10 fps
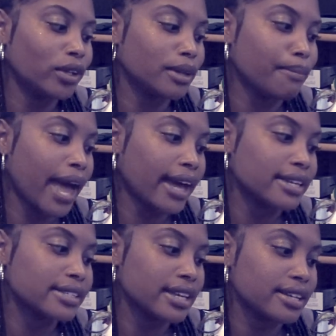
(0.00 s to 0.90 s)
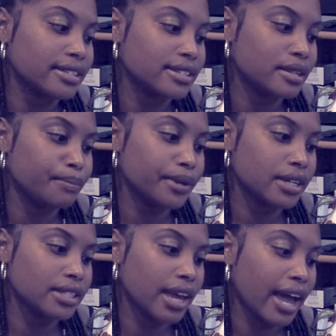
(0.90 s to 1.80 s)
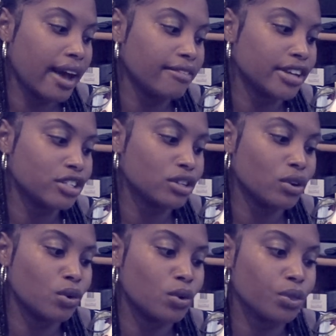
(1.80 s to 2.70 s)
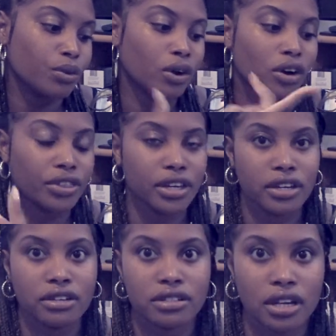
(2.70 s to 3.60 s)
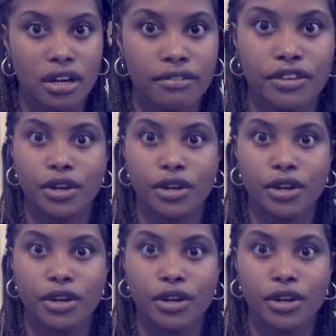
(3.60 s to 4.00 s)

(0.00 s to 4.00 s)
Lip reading: On the back it says, the book to have and to hold through all the years of